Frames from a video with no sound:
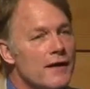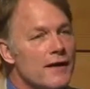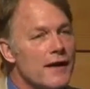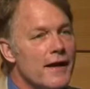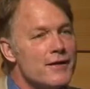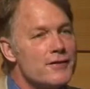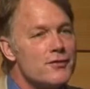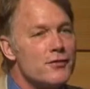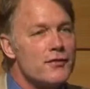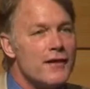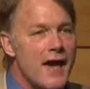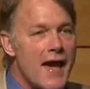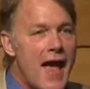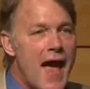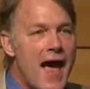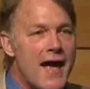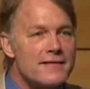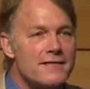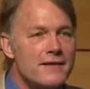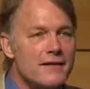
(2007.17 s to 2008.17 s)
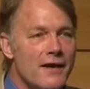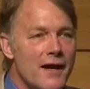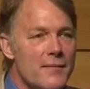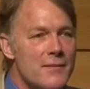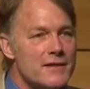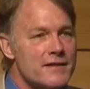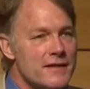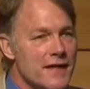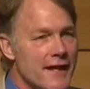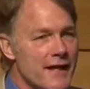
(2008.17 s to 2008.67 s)
And so they ask
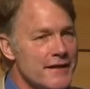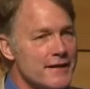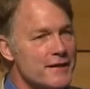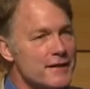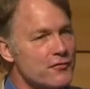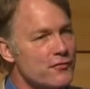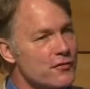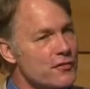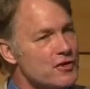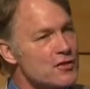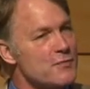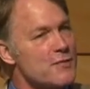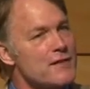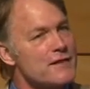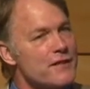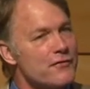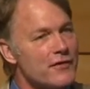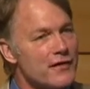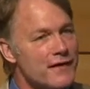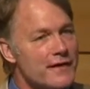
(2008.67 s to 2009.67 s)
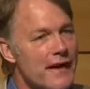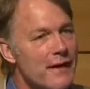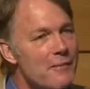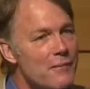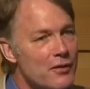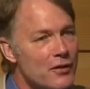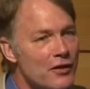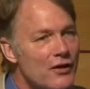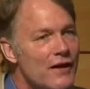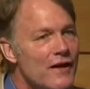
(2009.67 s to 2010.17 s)
climate scientists for a specific
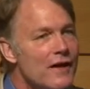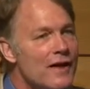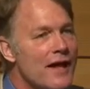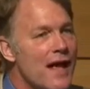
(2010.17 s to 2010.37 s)
number,